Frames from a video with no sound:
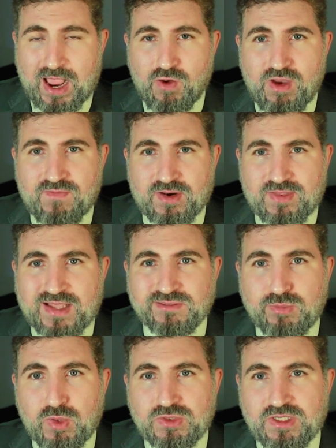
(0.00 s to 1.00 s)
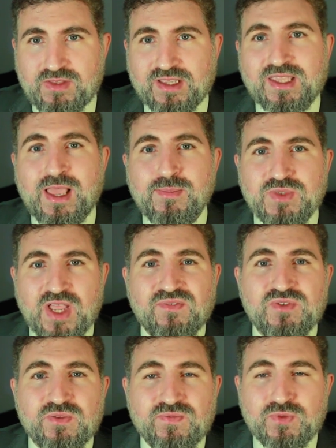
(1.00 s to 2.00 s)
However, that bloating that comes
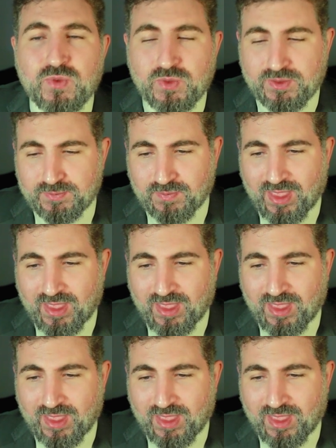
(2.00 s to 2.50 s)
after food